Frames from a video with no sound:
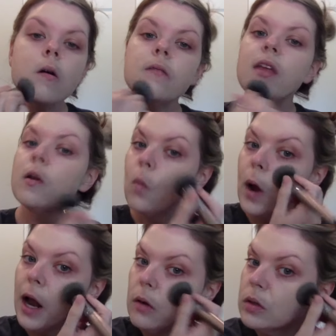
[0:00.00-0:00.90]
then
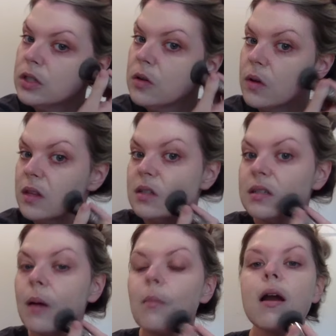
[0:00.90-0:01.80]
what I will do in the
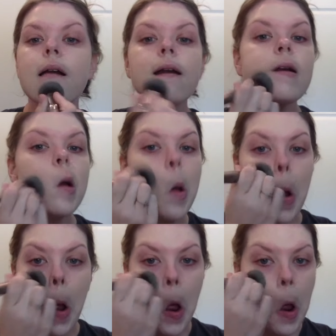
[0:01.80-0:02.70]
summer,
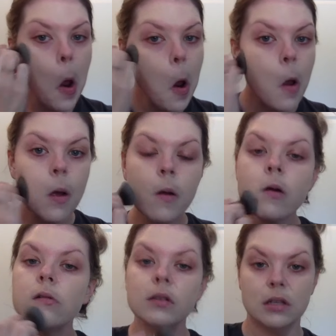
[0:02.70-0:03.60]

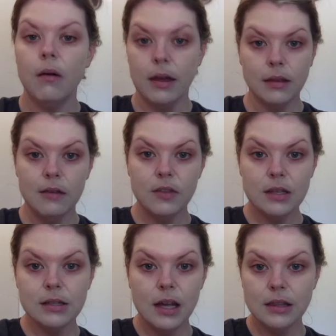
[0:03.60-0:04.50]
so I leave
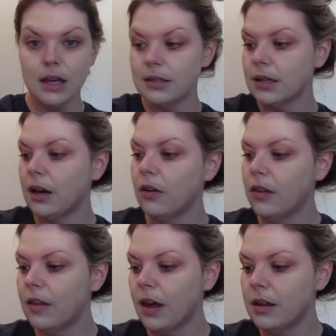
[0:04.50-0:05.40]
this like this. I know
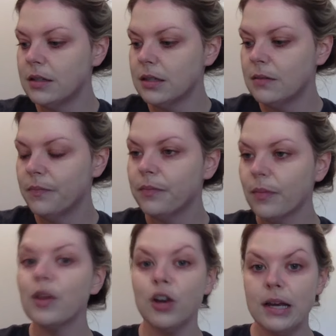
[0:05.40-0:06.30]
that that is
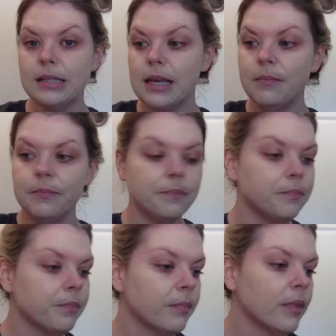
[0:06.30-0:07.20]
crazy.
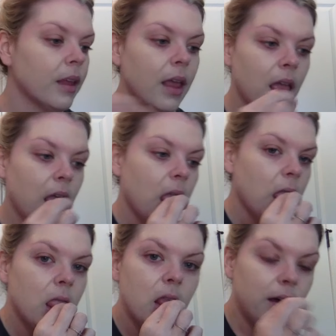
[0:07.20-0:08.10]

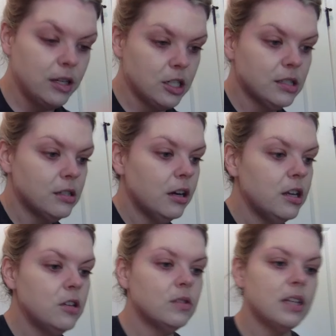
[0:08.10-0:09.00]
I just
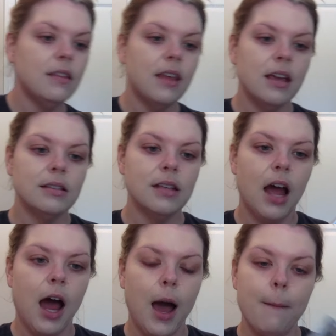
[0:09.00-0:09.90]
started using this
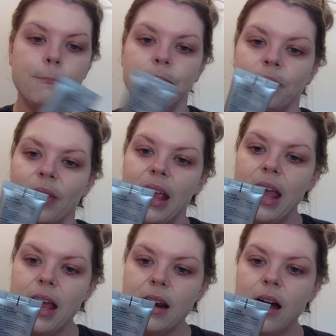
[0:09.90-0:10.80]

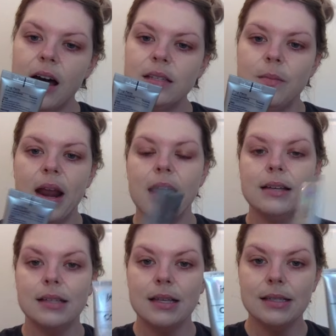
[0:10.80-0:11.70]
IT
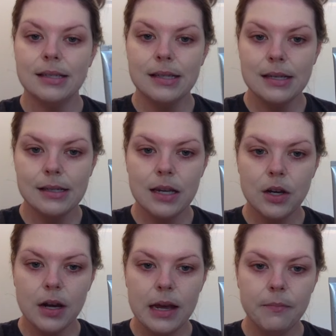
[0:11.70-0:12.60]
Cosmetics, it's CC
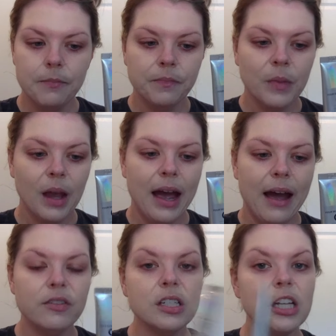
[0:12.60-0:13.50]
cream. I
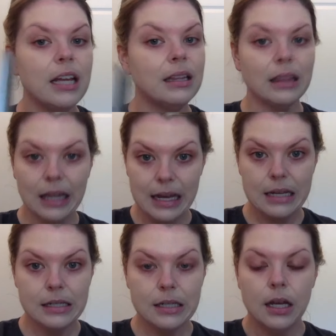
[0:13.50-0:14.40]
have the shade
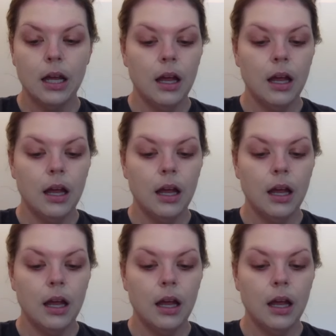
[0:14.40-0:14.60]
Light.